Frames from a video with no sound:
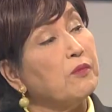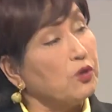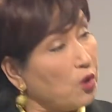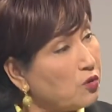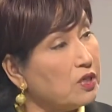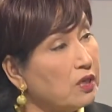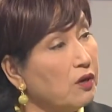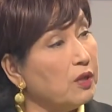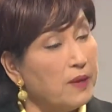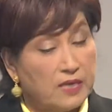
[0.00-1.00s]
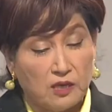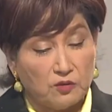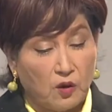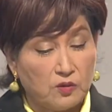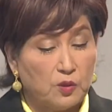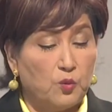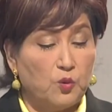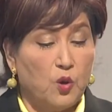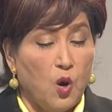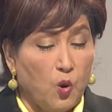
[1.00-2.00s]
doctor or the medical doctor
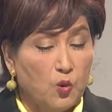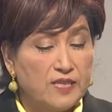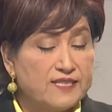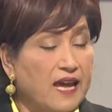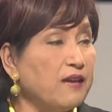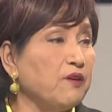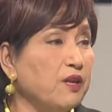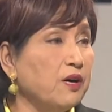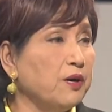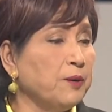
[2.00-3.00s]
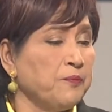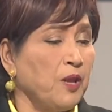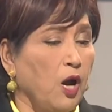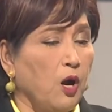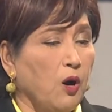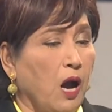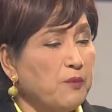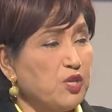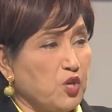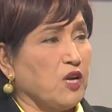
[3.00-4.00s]
who decide whether how
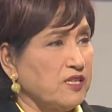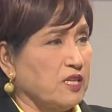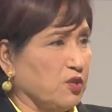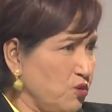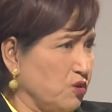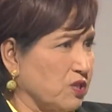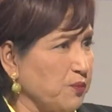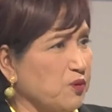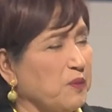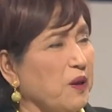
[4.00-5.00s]
many shots that you're supposed to.